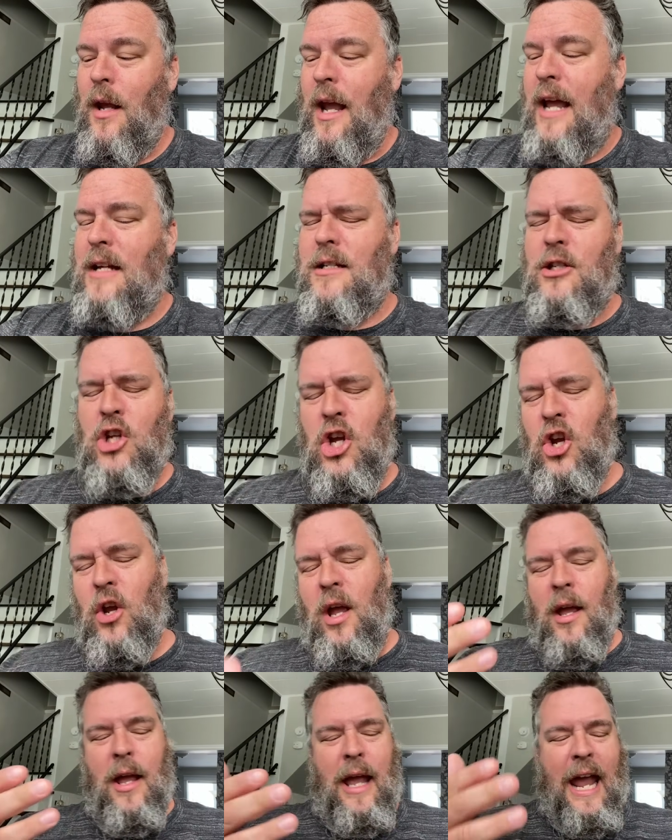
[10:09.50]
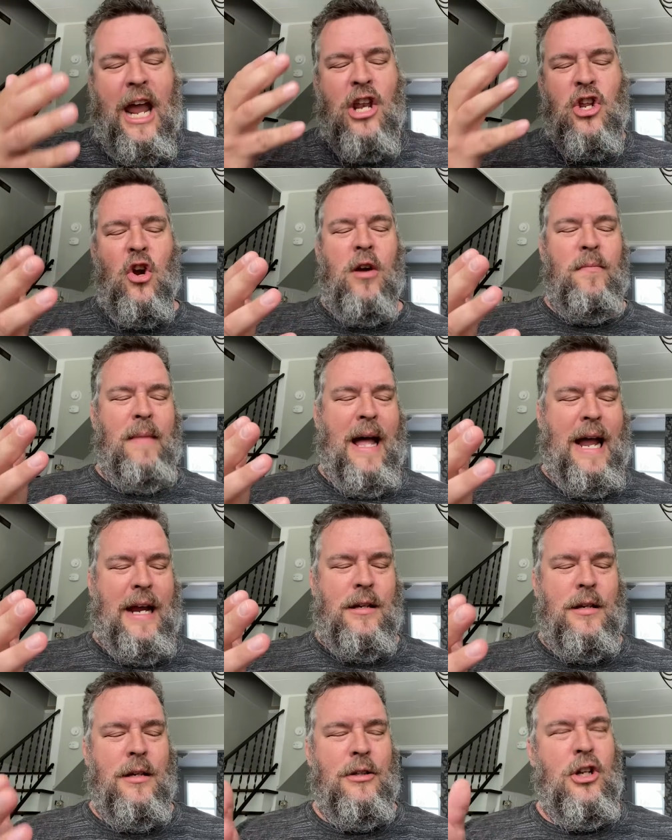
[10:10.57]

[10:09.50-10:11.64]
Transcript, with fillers: is do you in your mind,